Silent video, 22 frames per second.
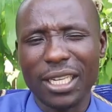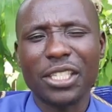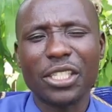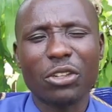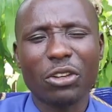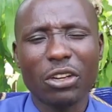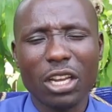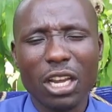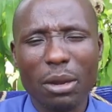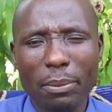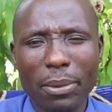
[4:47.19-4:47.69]
He's
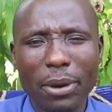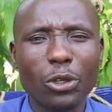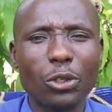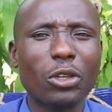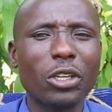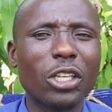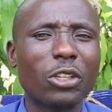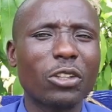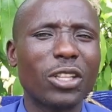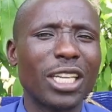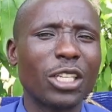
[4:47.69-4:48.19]
talking about
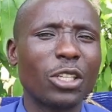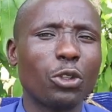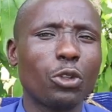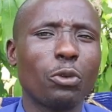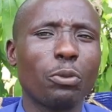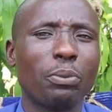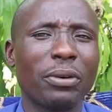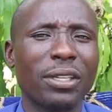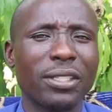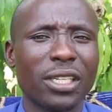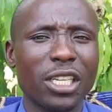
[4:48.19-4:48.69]

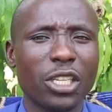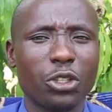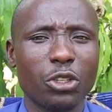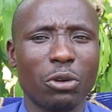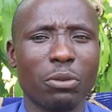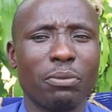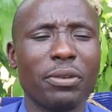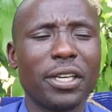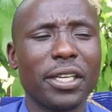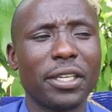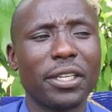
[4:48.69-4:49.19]
2032 presidential
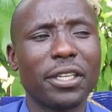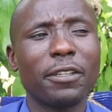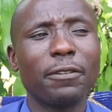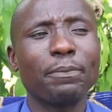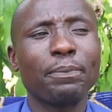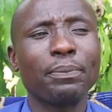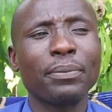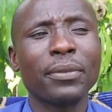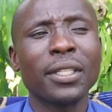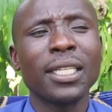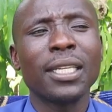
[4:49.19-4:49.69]
bid
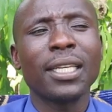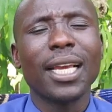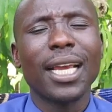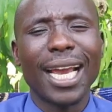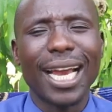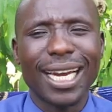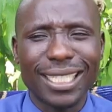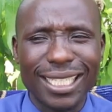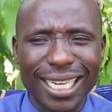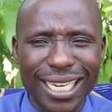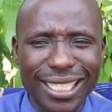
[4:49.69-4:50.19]

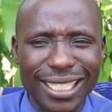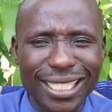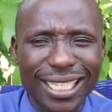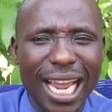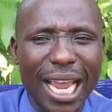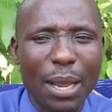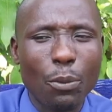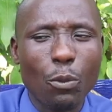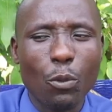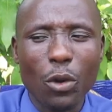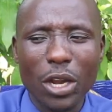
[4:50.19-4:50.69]
at a
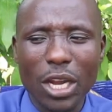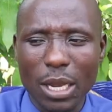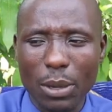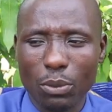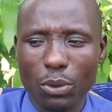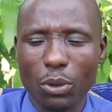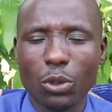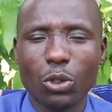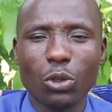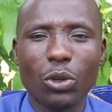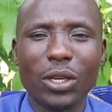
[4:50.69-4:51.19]
time William
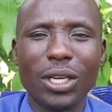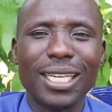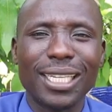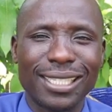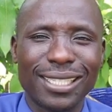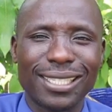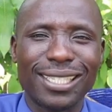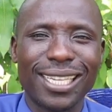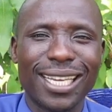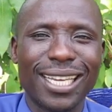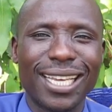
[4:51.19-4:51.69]
Ruto is
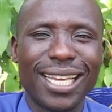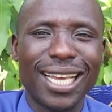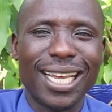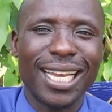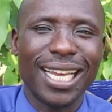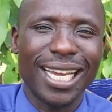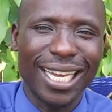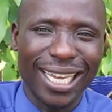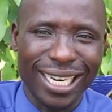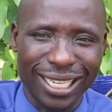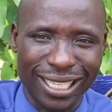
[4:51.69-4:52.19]

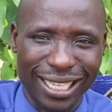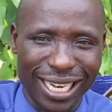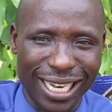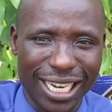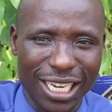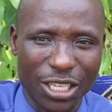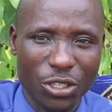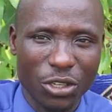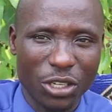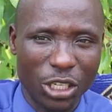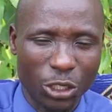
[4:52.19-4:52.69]
seeking
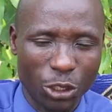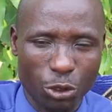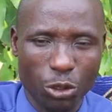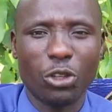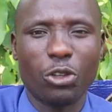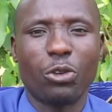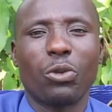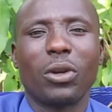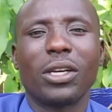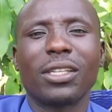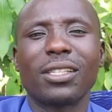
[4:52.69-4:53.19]
re-election in
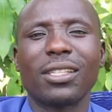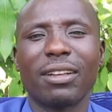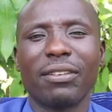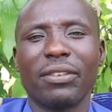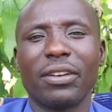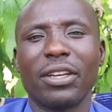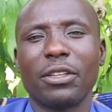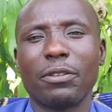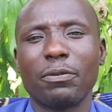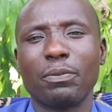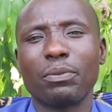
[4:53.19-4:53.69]

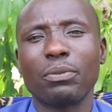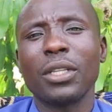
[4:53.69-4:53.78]
2027.